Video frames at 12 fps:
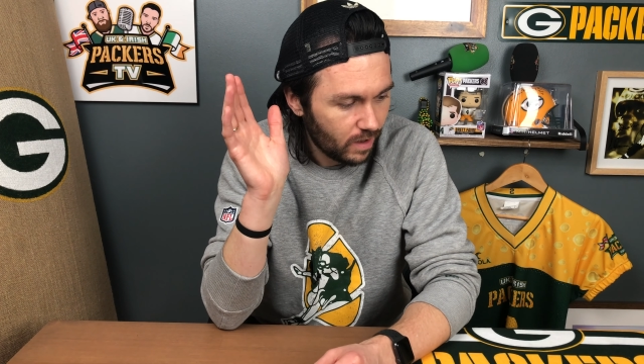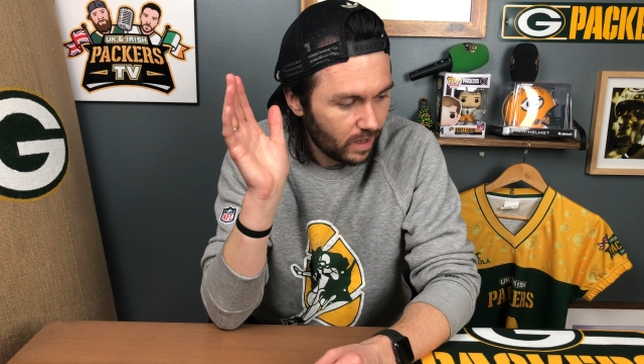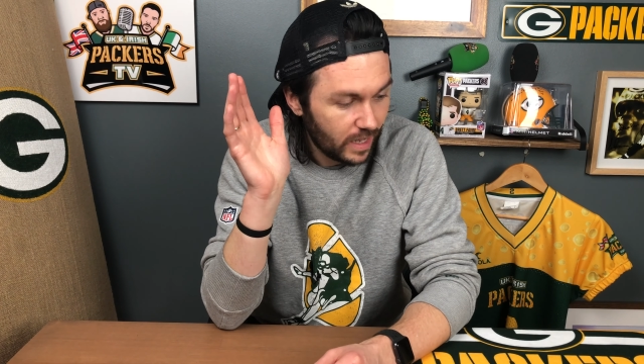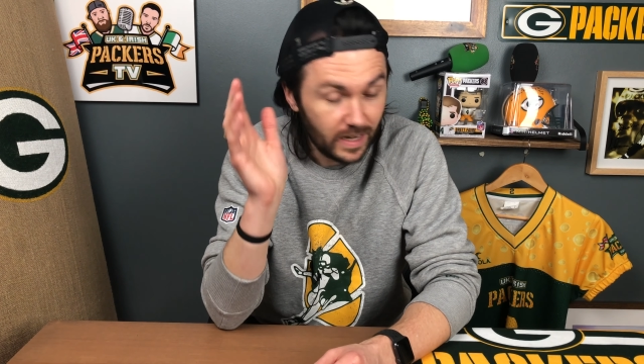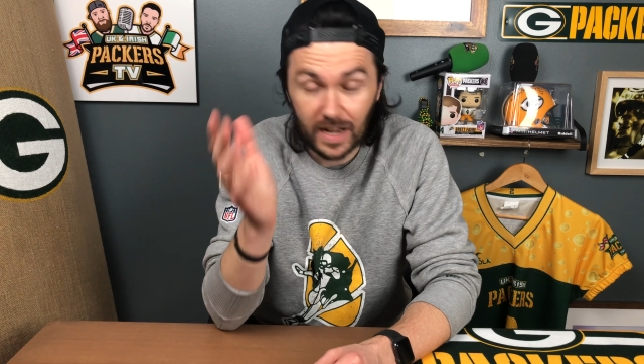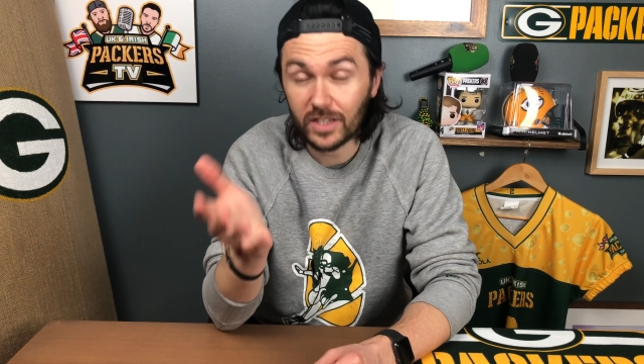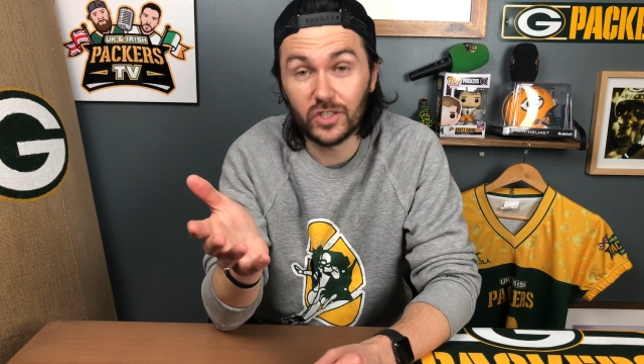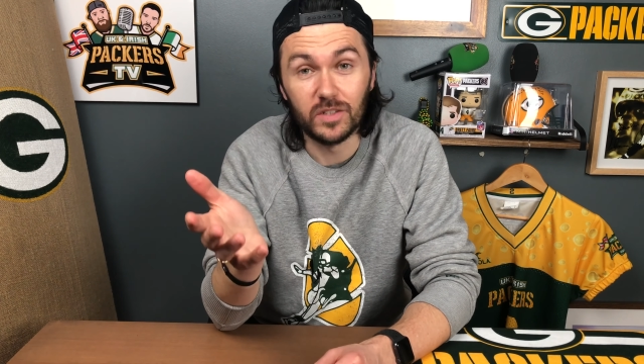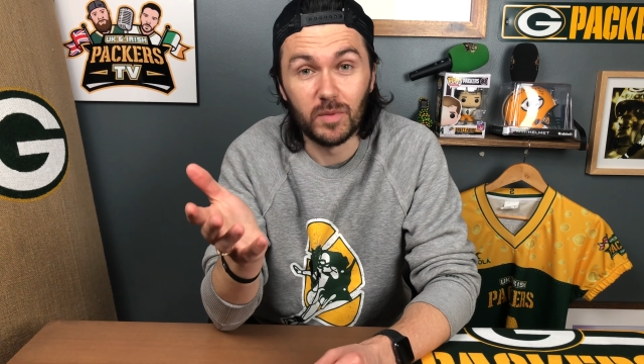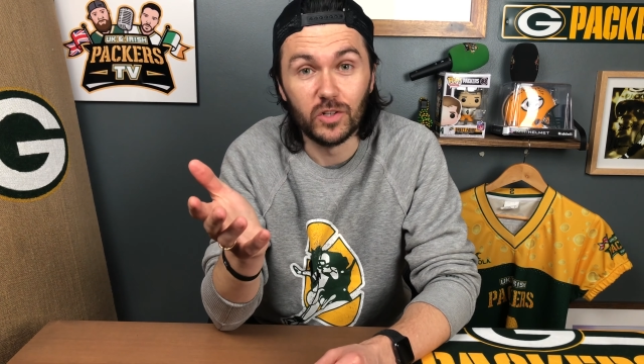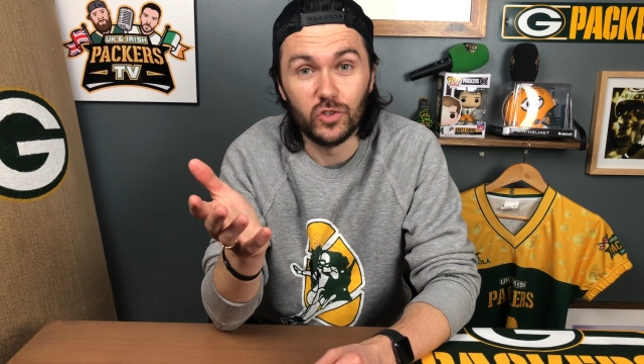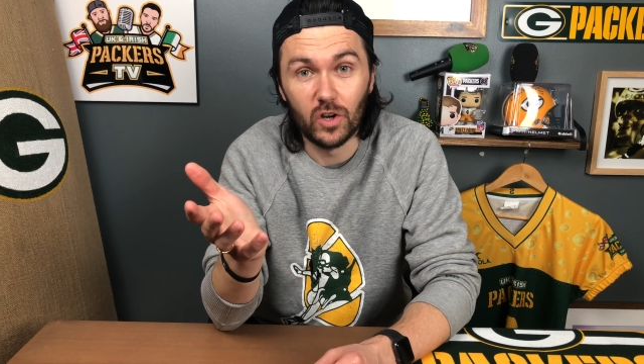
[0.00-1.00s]
it actually,
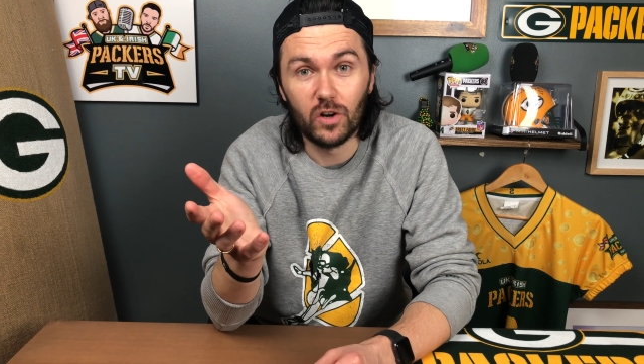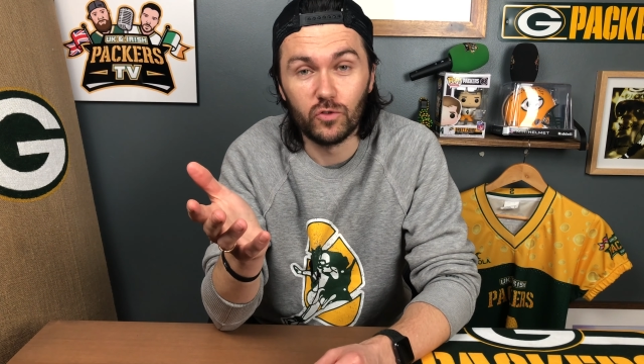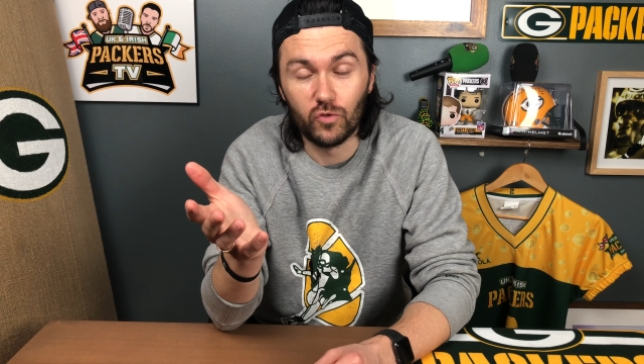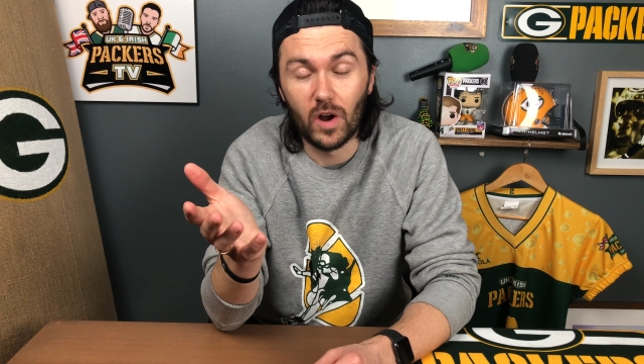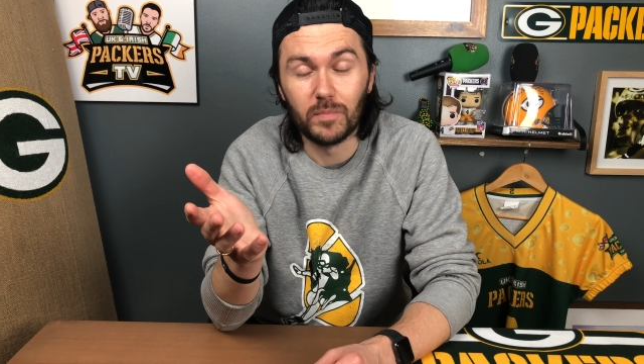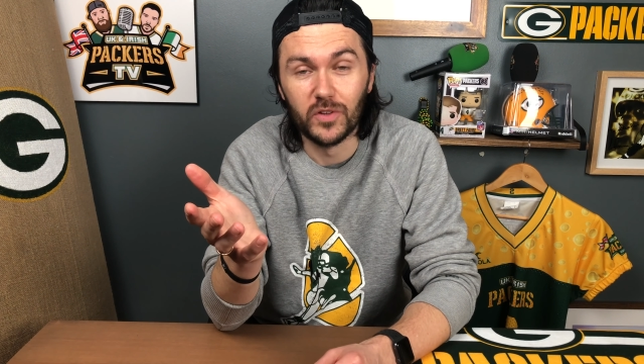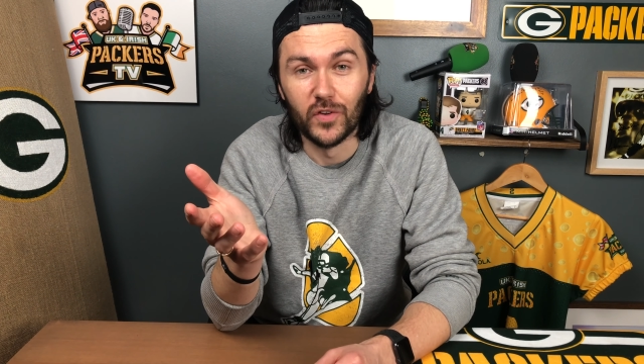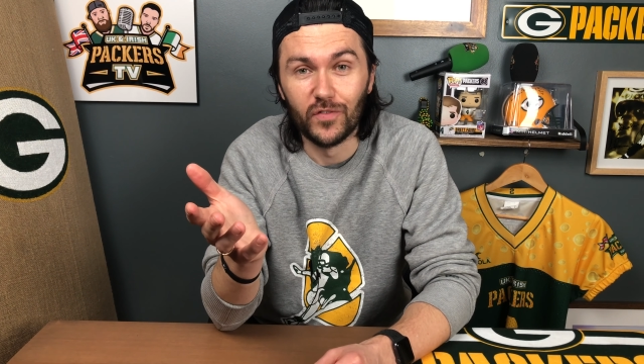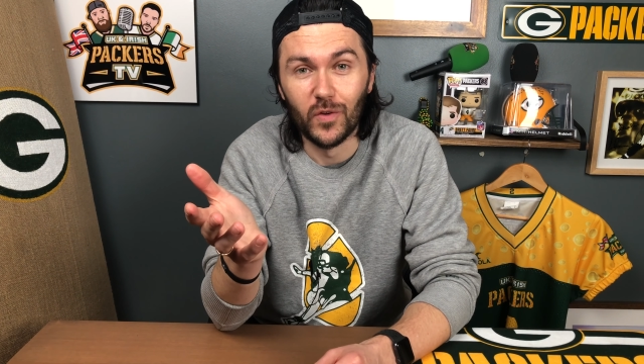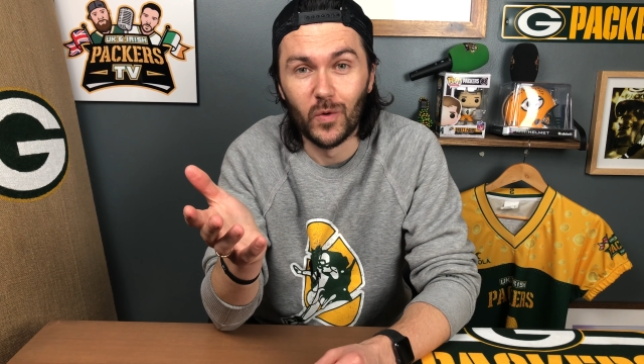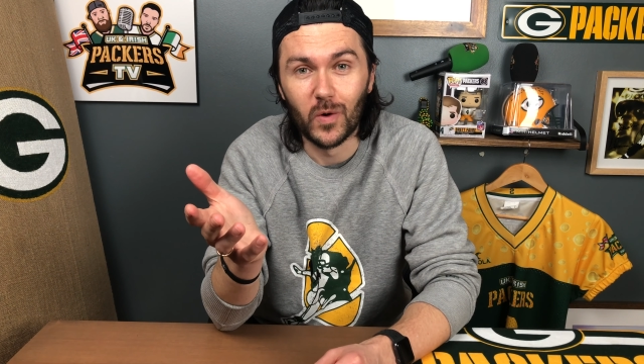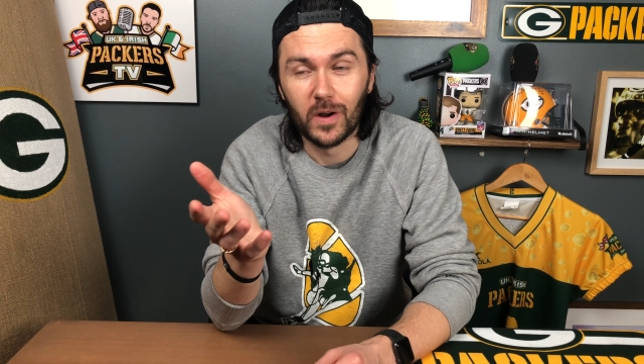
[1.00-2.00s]
my jaw dropped to the
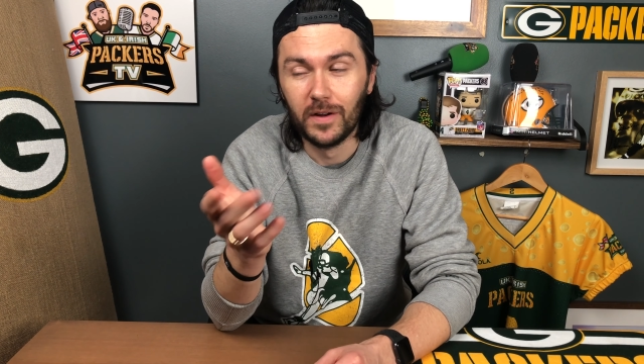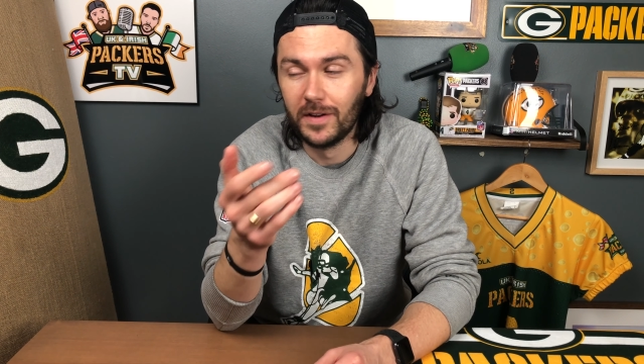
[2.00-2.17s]
floor.